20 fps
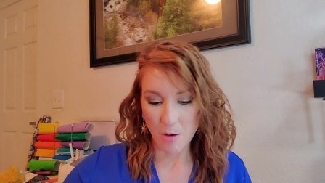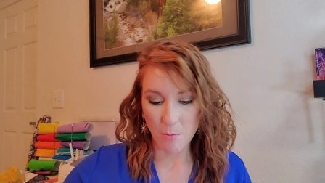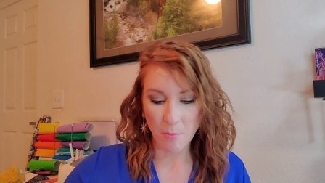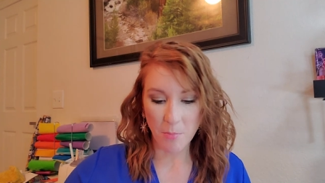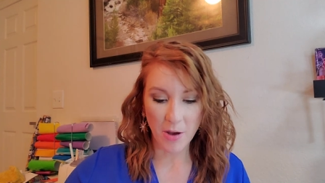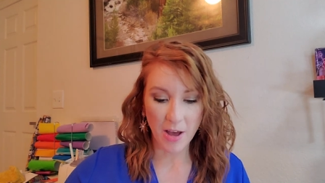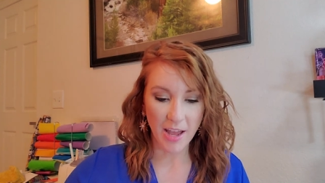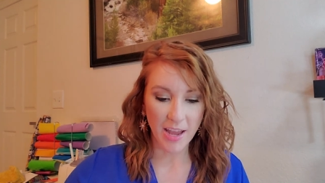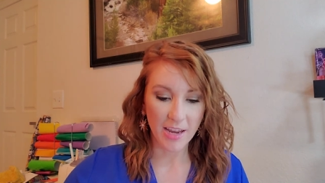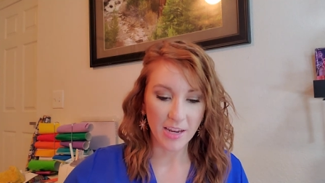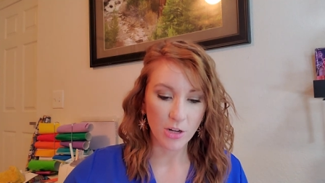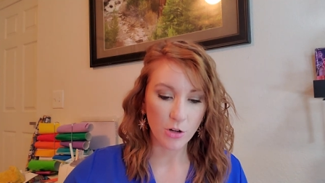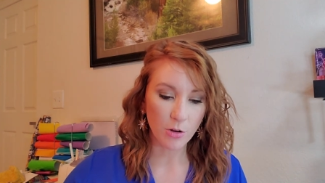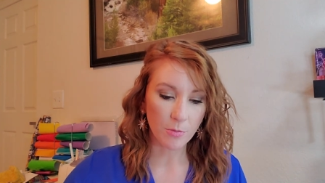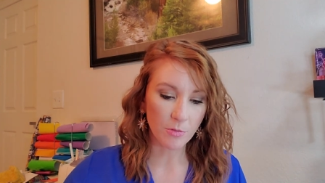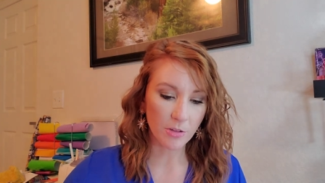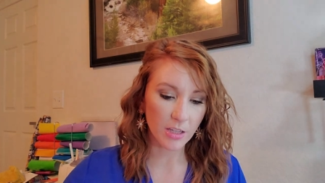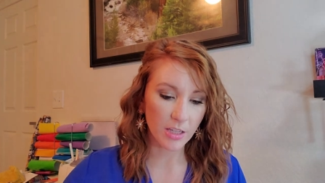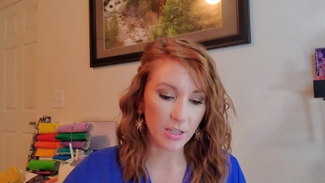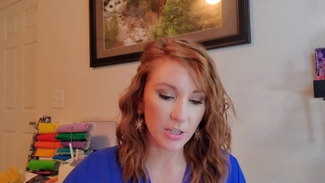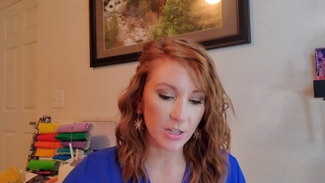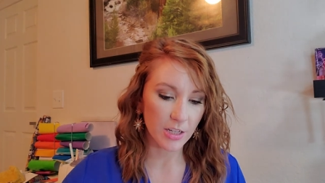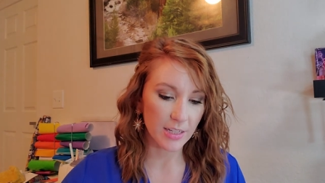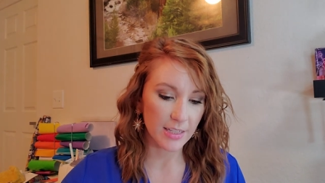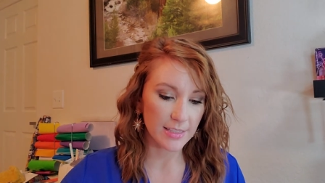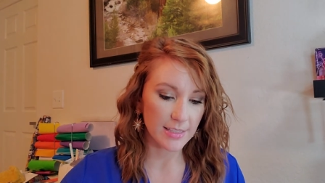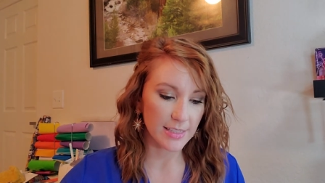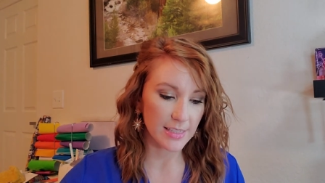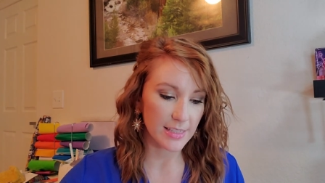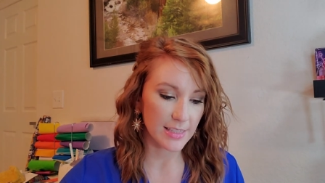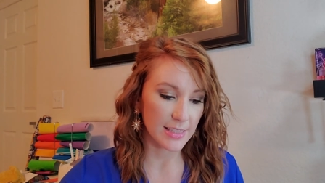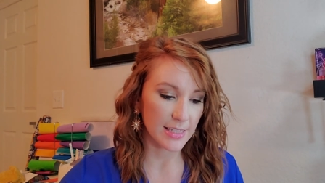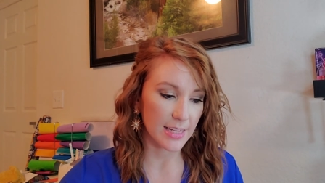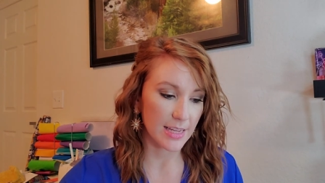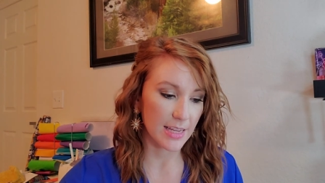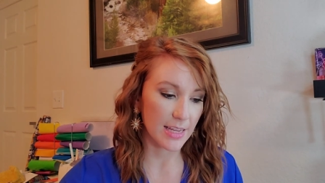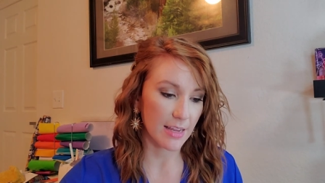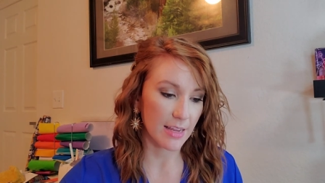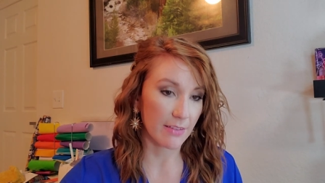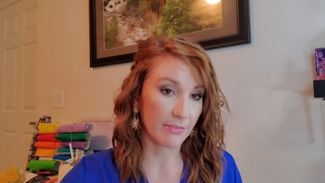but, you know, I'm really curious to
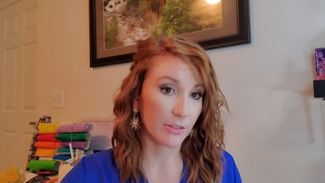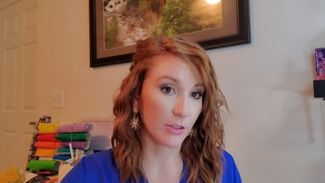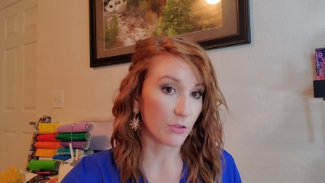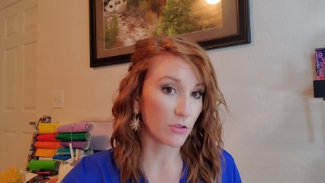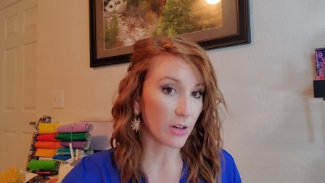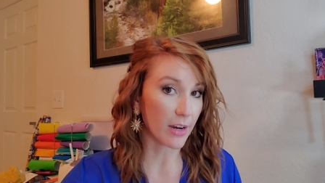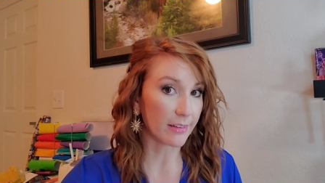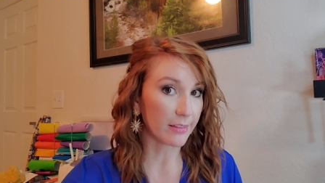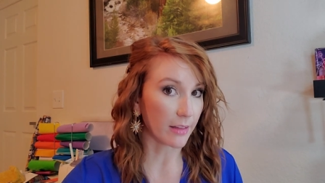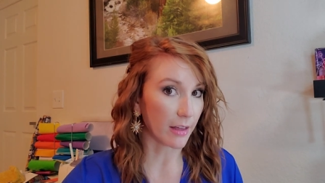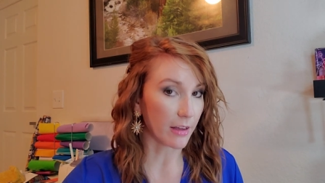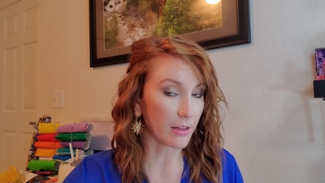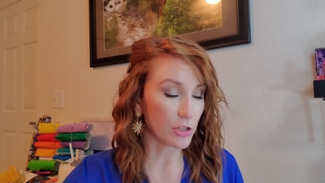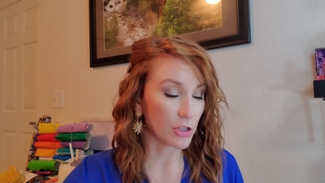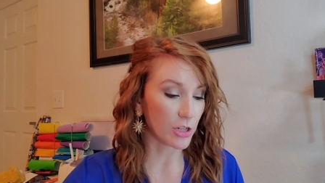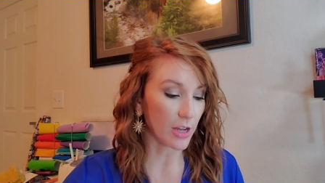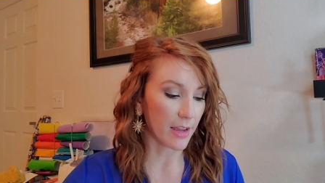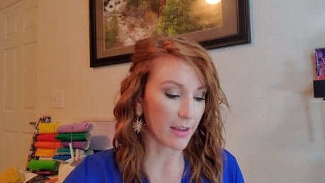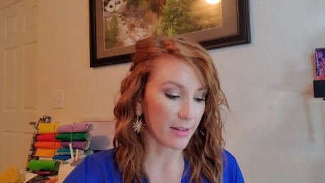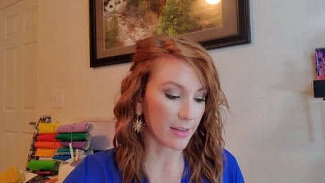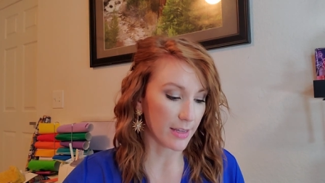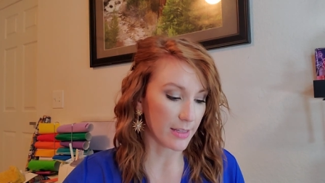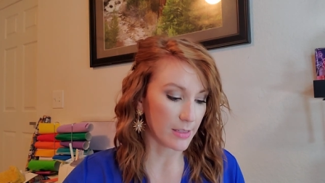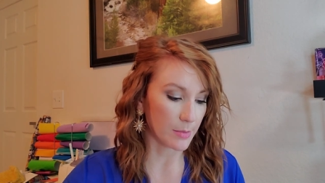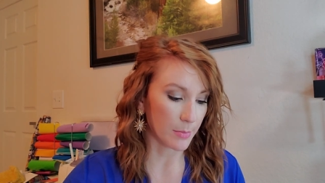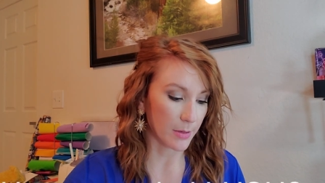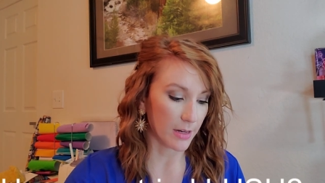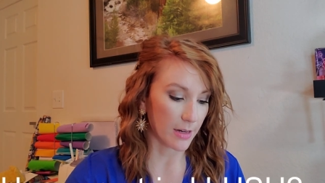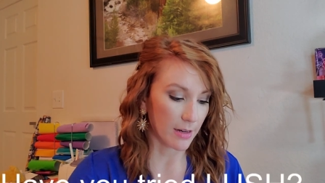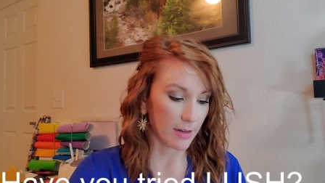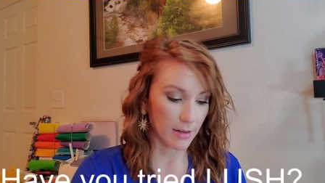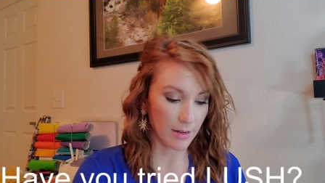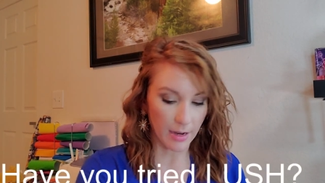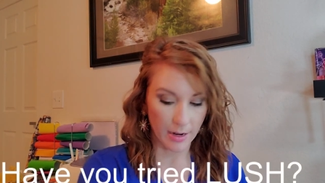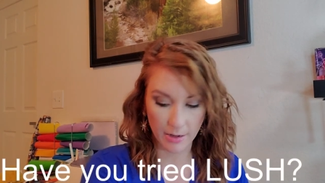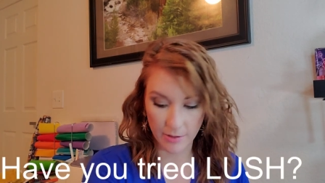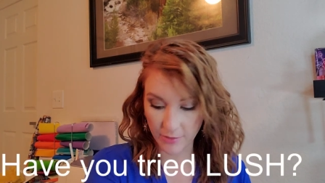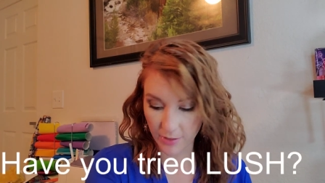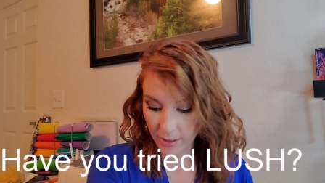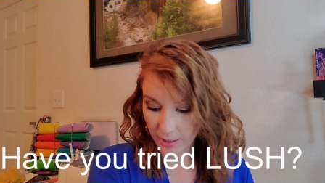see if you've tried Lush. It has been
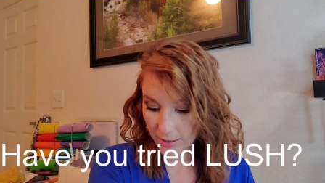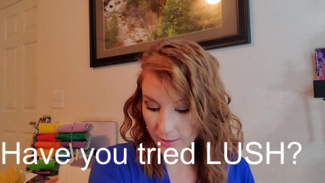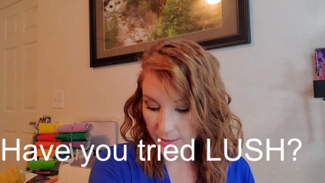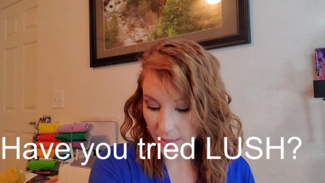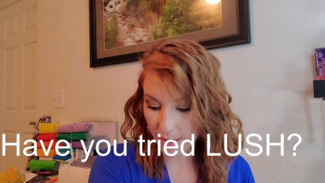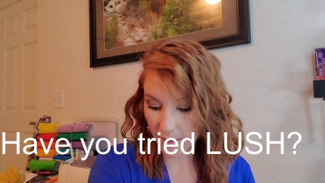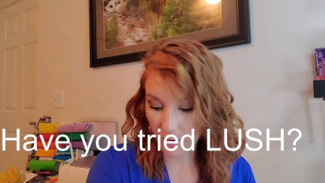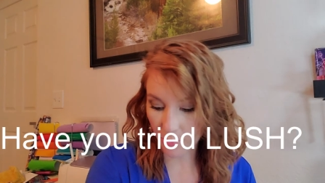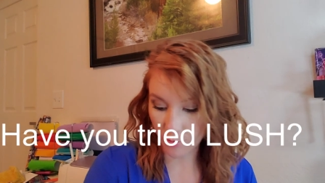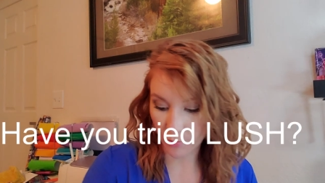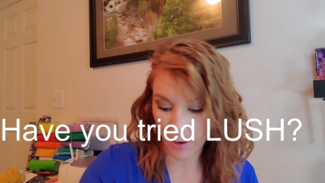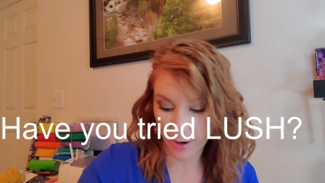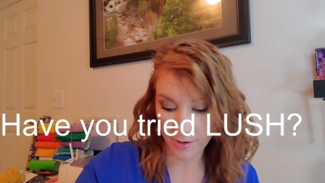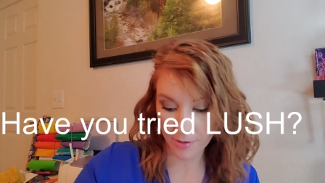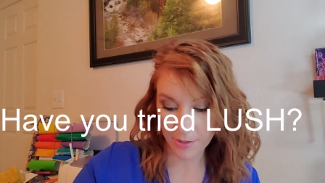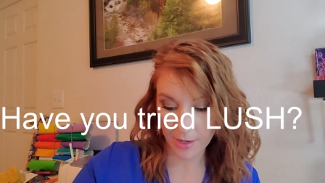kind of, like I said, a ride or